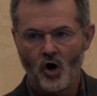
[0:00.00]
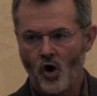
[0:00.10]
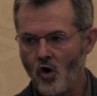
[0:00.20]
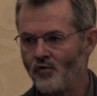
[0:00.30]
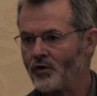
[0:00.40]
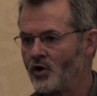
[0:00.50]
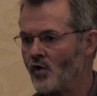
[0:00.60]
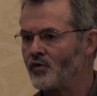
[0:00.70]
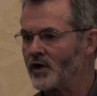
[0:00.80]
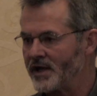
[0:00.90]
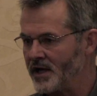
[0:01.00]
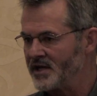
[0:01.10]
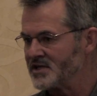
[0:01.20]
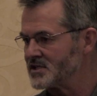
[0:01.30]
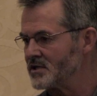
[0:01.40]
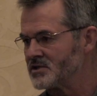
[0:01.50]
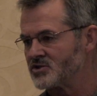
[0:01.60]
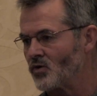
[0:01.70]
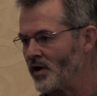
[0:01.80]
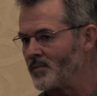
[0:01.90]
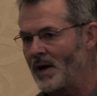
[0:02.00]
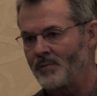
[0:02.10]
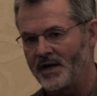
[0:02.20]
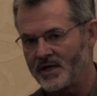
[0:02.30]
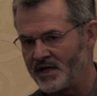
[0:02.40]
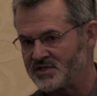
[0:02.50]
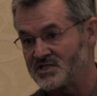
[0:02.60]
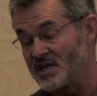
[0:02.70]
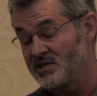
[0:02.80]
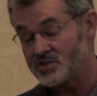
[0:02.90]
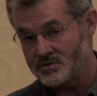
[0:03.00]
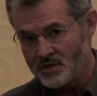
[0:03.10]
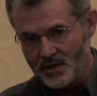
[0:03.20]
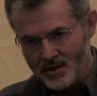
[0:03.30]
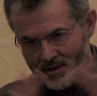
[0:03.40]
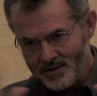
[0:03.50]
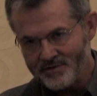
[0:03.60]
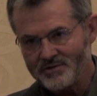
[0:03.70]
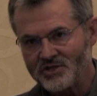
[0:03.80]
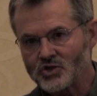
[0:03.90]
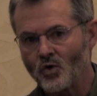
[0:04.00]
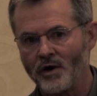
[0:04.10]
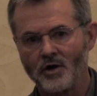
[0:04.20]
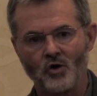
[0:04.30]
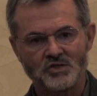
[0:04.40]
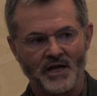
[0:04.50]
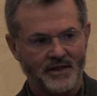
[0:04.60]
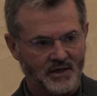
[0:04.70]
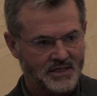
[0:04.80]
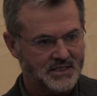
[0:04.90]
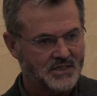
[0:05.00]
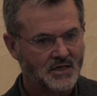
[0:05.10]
over and over again is a story about medications that's, in short, goes like this.